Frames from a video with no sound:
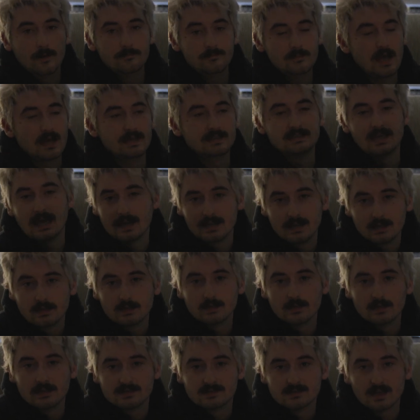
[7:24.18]
I get
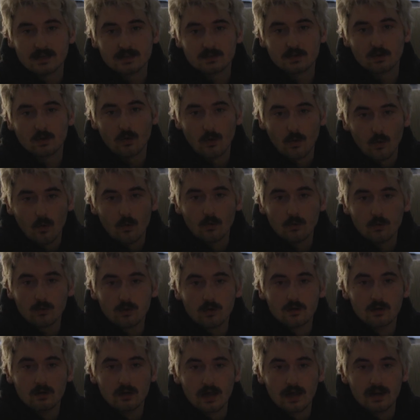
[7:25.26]
it, it's like they're
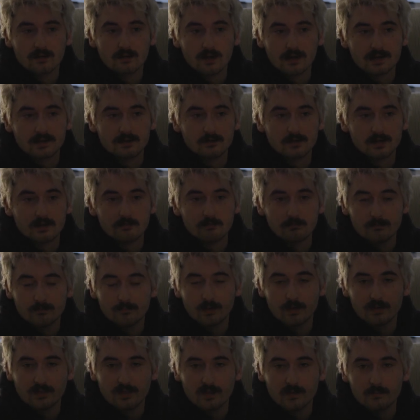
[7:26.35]
old, and like you can
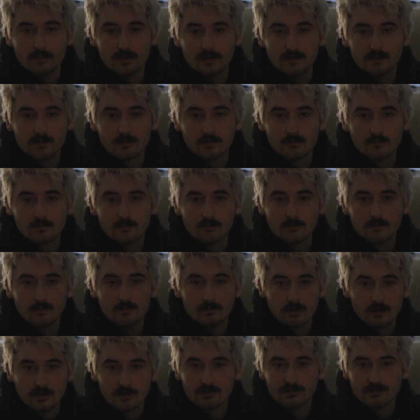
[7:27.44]
put them into
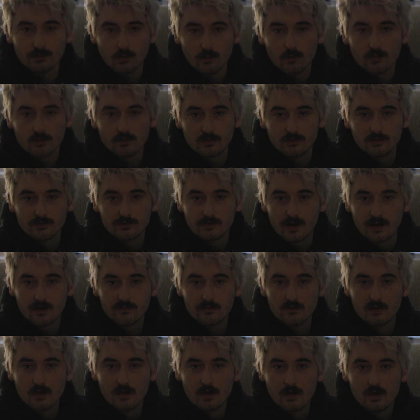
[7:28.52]
historical
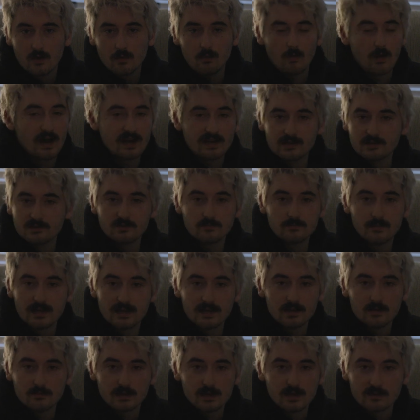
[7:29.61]
stuff. Why did you make
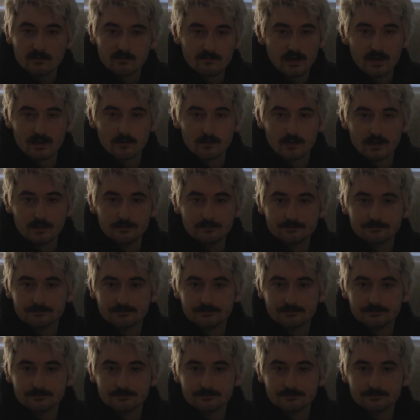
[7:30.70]
him a Confederate?